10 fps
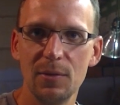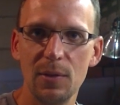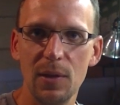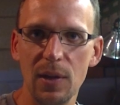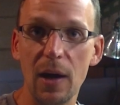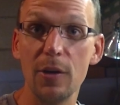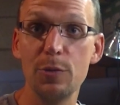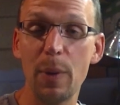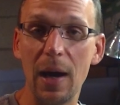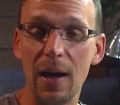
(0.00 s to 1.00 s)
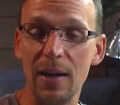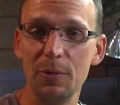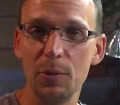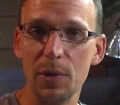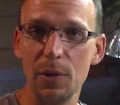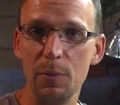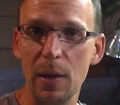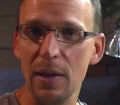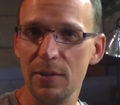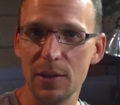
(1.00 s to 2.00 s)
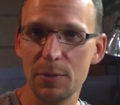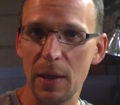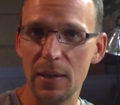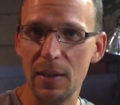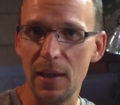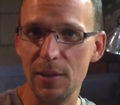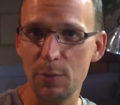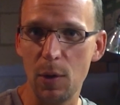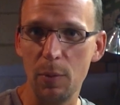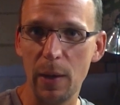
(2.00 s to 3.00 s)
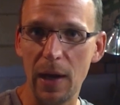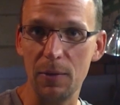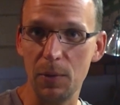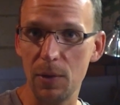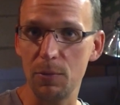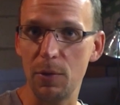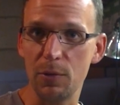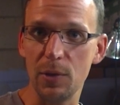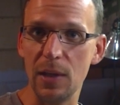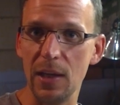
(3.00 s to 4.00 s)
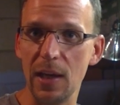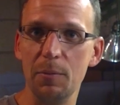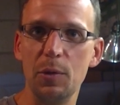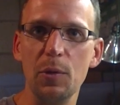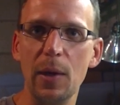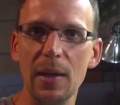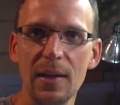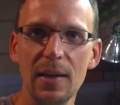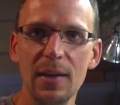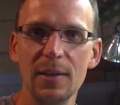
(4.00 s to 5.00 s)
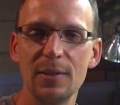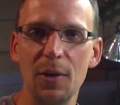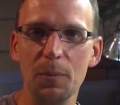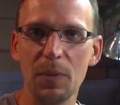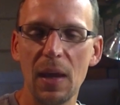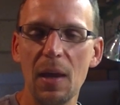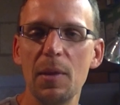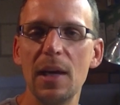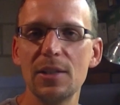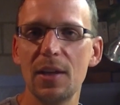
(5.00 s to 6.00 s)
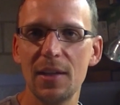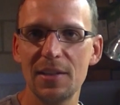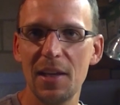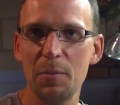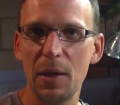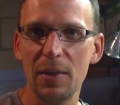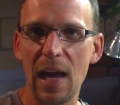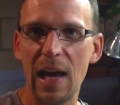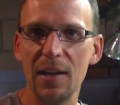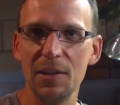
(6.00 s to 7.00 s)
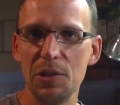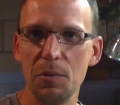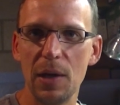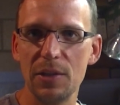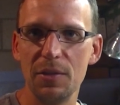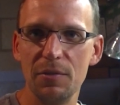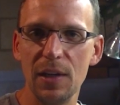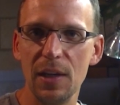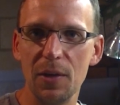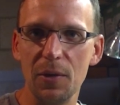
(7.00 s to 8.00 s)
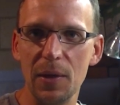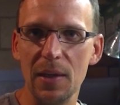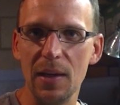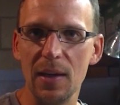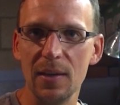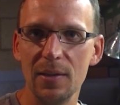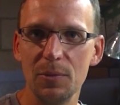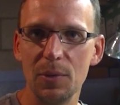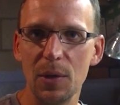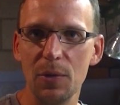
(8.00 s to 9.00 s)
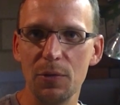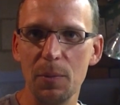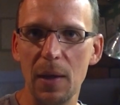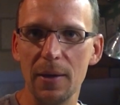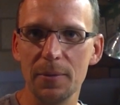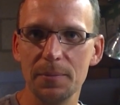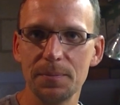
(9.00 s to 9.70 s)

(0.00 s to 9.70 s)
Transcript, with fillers: a large pond where you may have expected a small pond with the river leading up to it. So that's all I'll say about that. I'll let you watch the video and uh, we'll go from there.